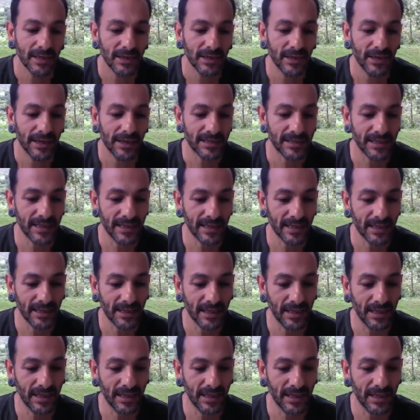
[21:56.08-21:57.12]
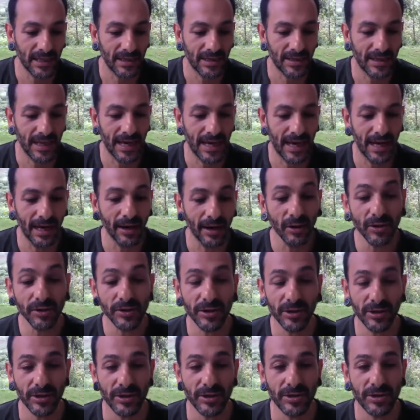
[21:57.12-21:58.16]
it's like the
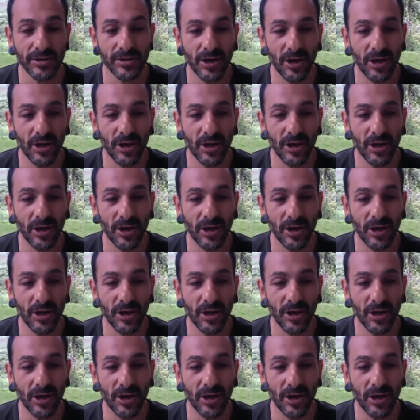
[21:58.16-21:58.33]
elders